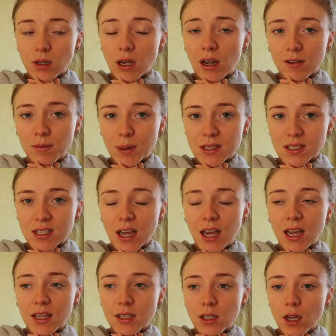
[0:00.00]

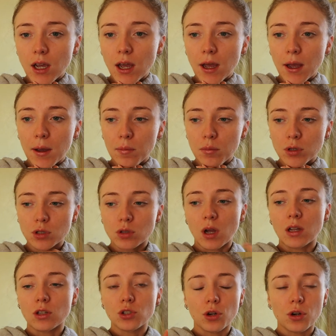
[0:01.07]
9:30. So
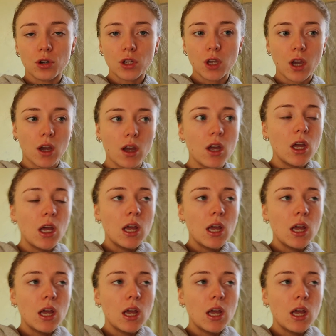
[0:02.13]
I'll show you